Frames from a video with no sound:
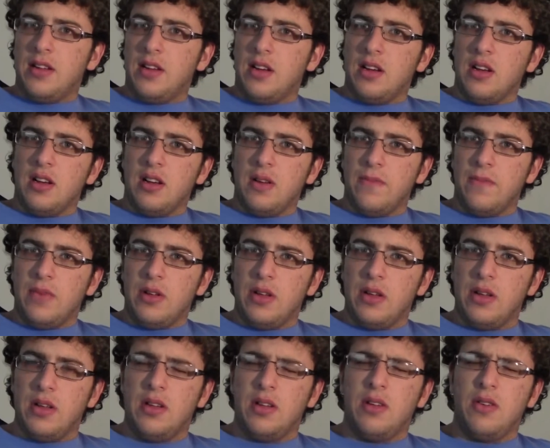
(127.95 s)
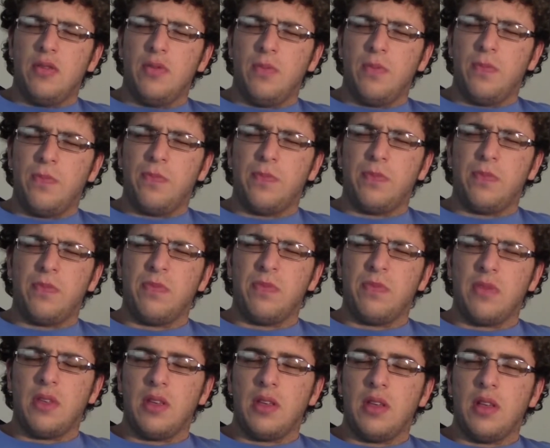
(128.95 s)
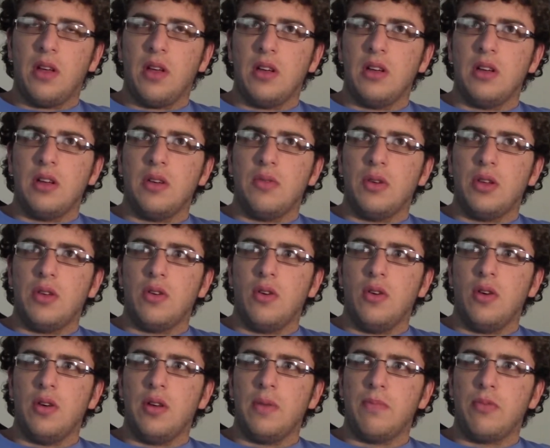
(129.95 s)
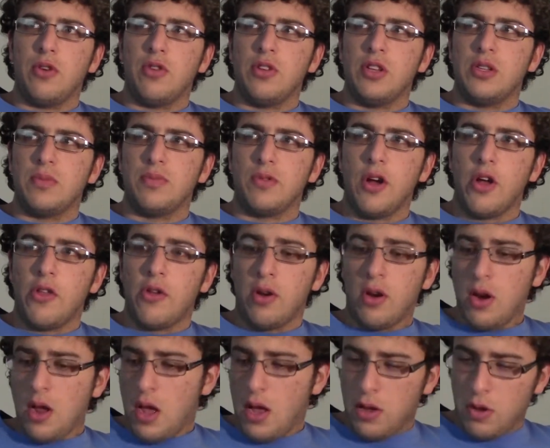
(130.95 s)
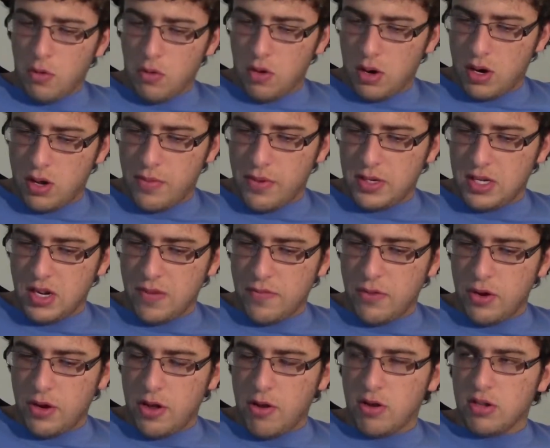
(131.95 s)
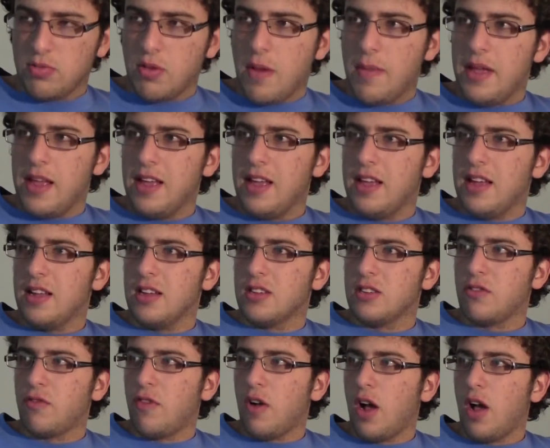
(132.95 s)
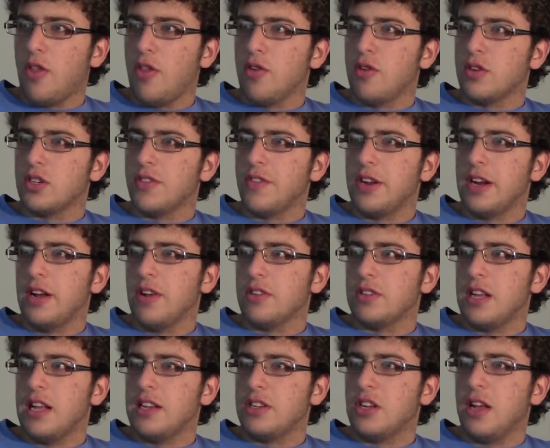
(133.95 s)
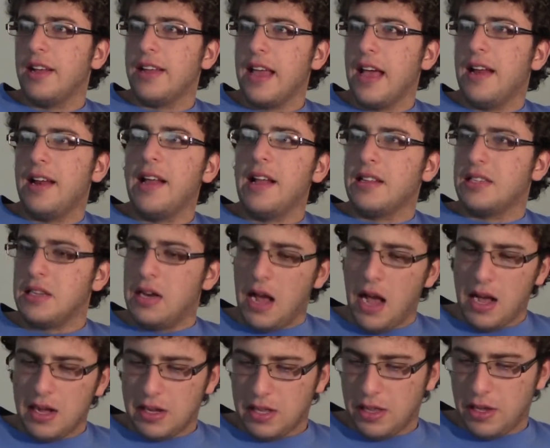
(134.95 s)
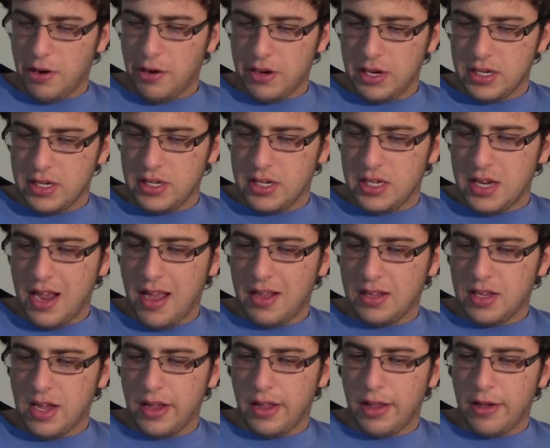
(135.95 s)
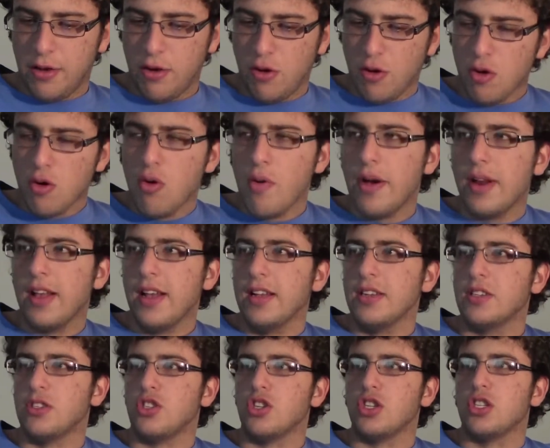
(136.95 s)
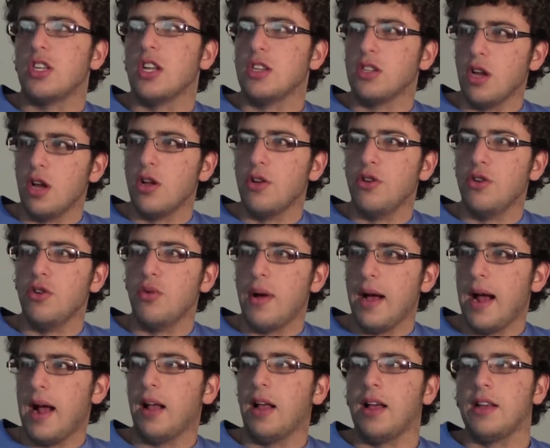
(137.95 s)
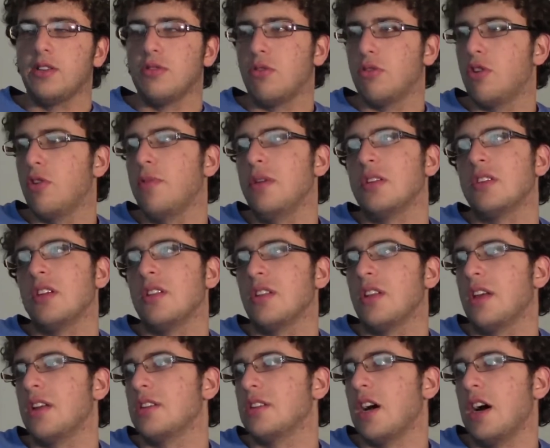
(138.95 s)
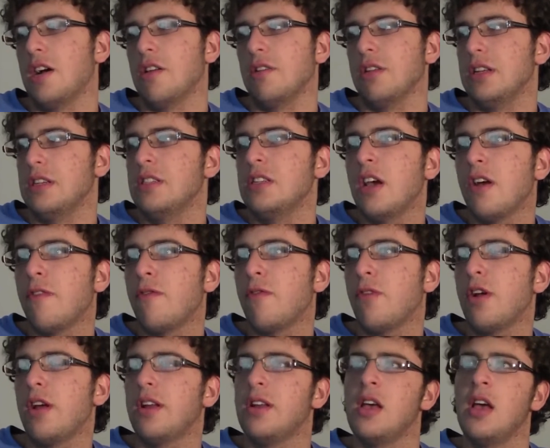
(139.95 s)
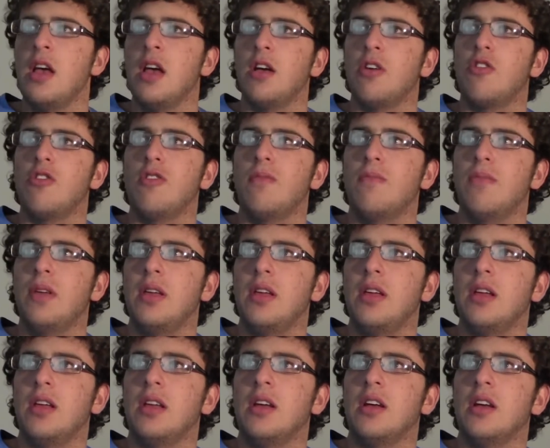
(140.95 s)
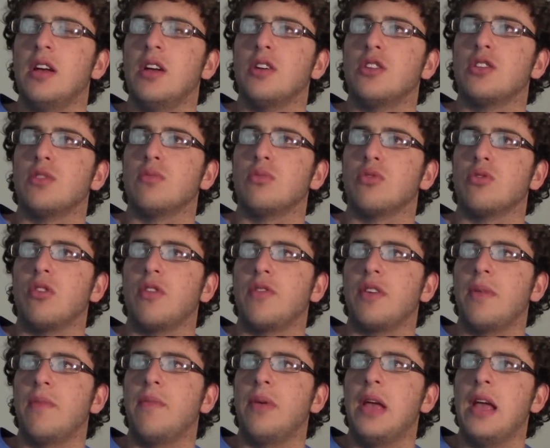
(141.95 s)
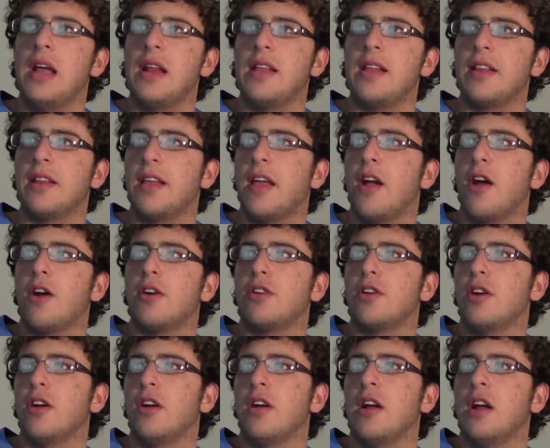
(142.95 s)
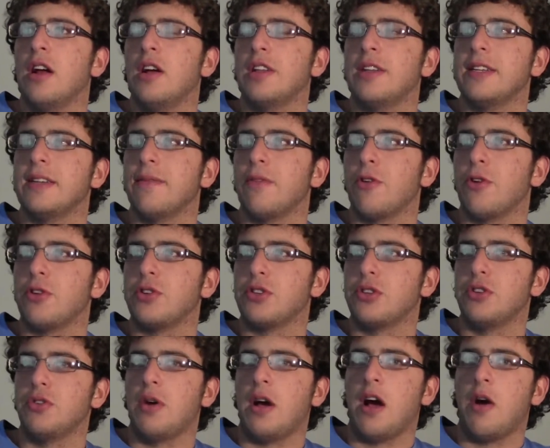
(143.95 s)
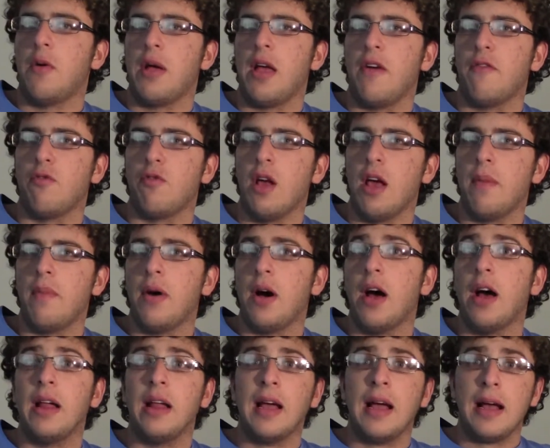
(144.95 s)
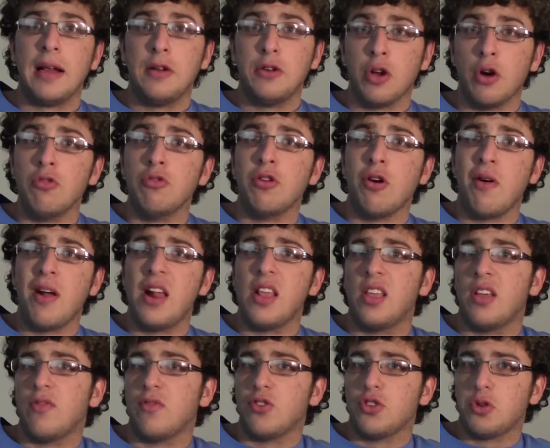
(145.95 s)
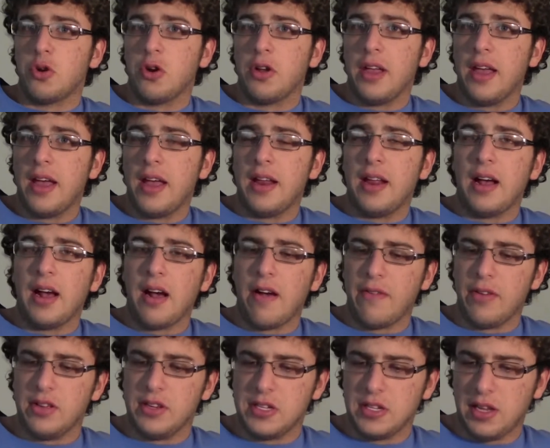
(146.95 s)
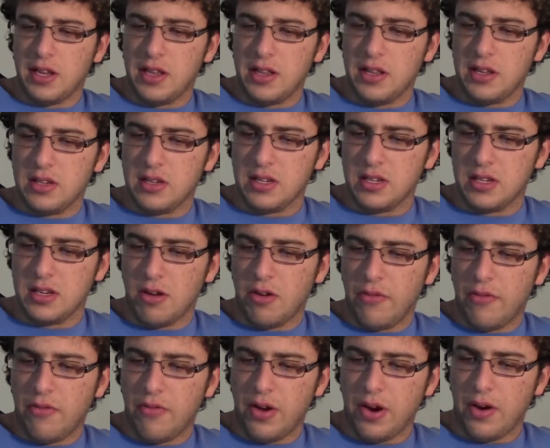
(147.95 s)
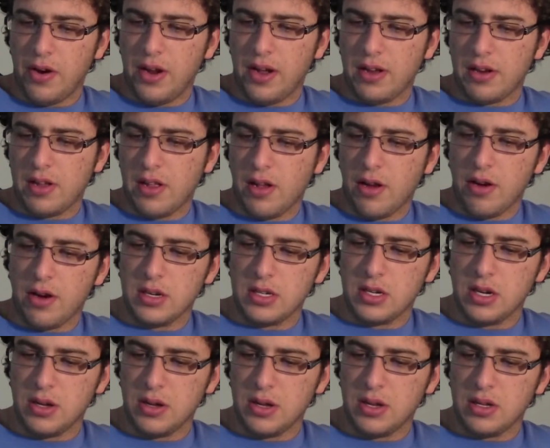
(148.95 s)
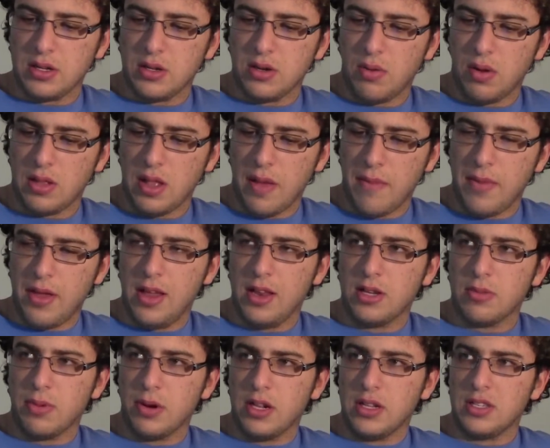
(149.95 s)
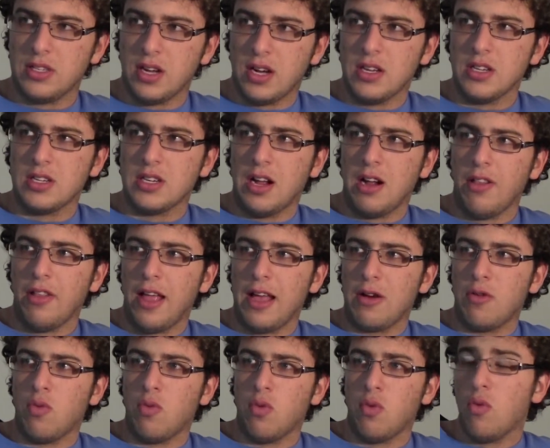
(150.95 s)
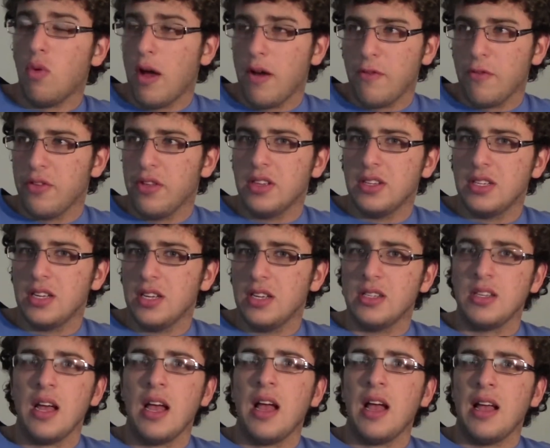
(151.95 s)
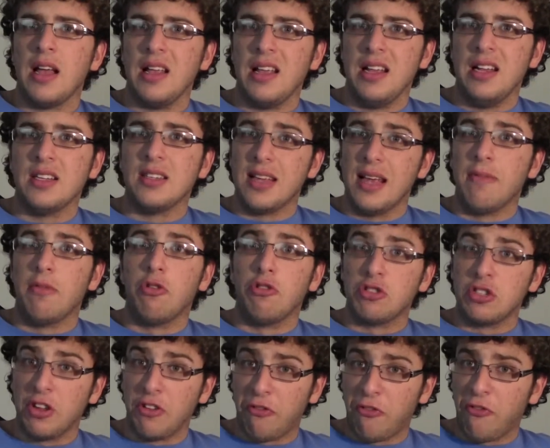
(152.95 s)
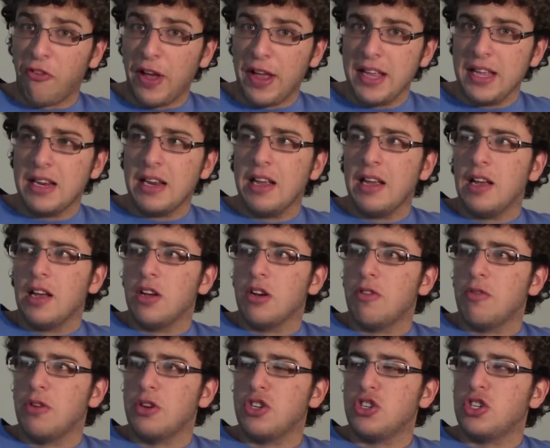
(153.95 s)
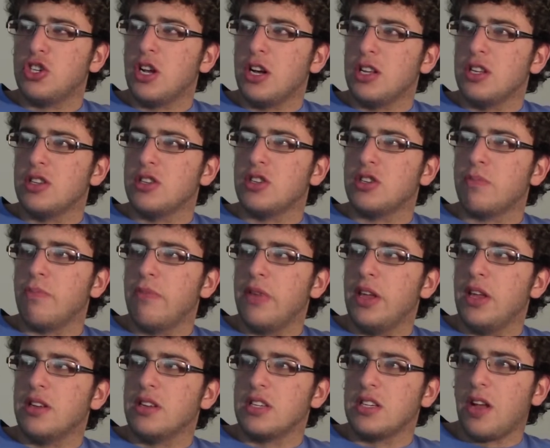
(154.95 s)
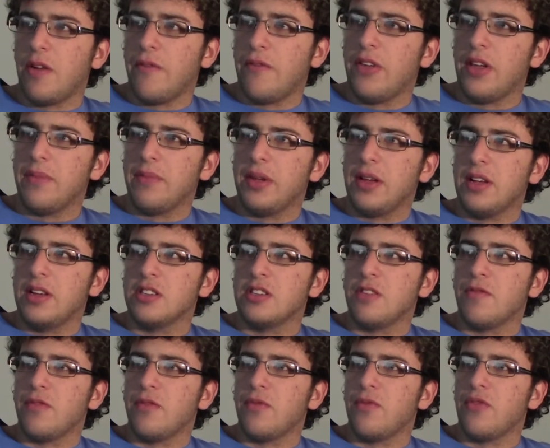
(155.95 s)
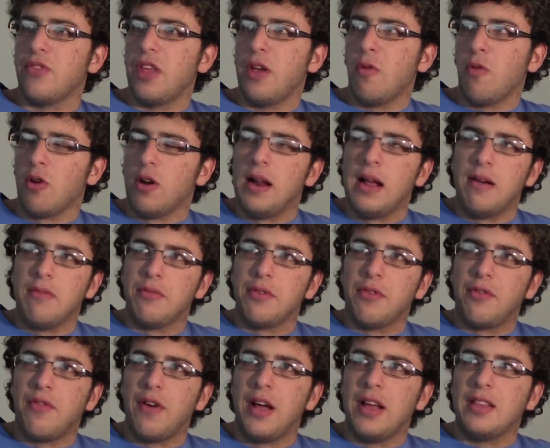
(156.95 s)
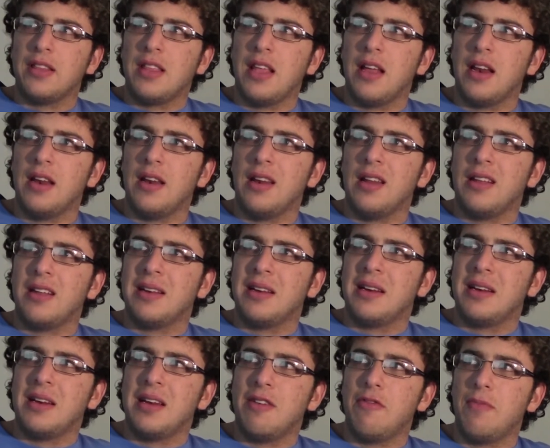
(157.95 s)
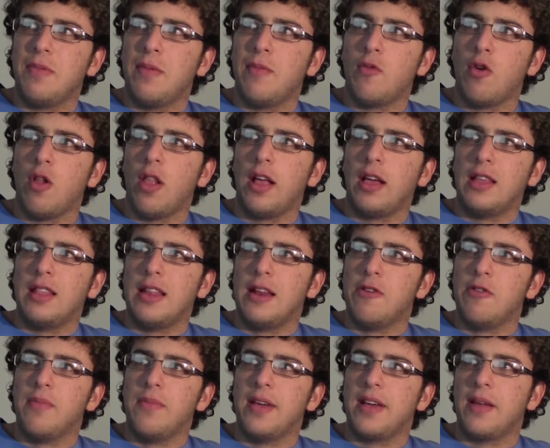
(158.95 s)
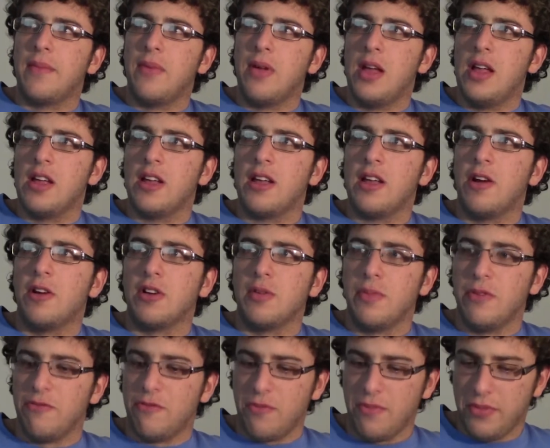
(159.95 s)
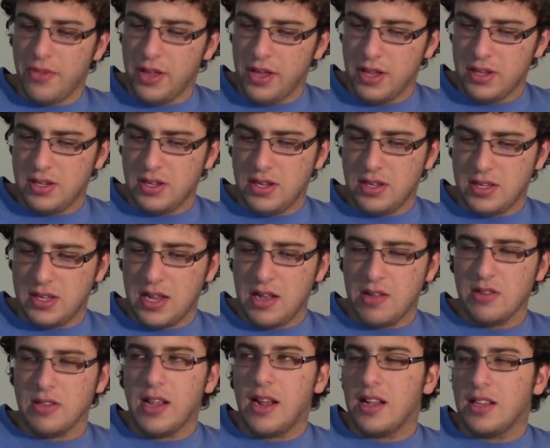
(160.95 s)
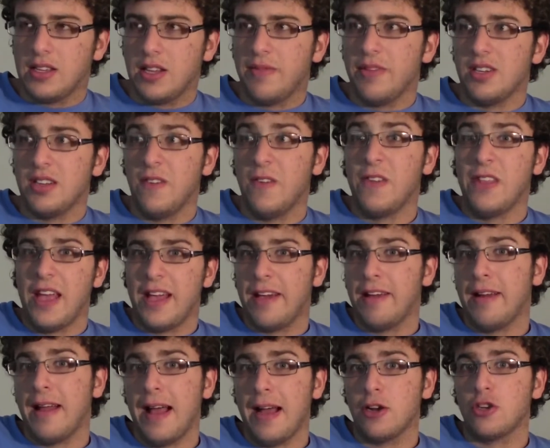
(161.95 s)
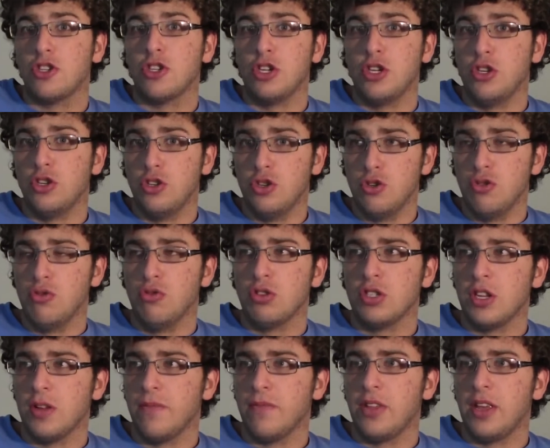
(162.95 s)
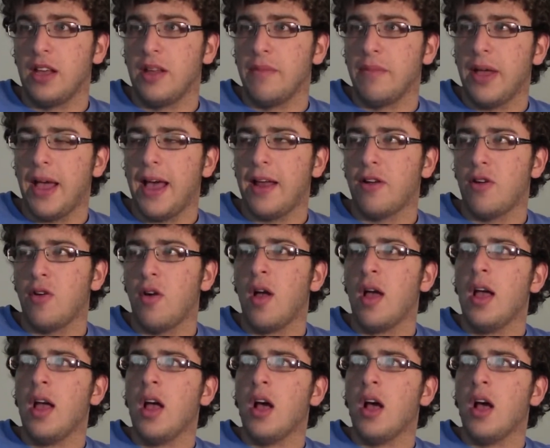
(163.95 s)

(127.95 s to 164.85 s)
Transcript: Um, uh, what do you call it? Brody's brother or it could be someone else, maybe his father or someone else. It's, again, it's not clear. It doesn't say exactly who it is. It just says a new ally. So it could be something entirely different. Could be some sort of companion character, similar to how we have Redbot. Don't know anything for sure yet. Obviously, this is still very unclear as to, as to what that means, but it does sound like whoever this is is able to fight, which does mean something because if they weren't able to fight, then it would be more likely that it would be a companion character. But from this, it sounds like it's going to be someone that could actually do something in battle.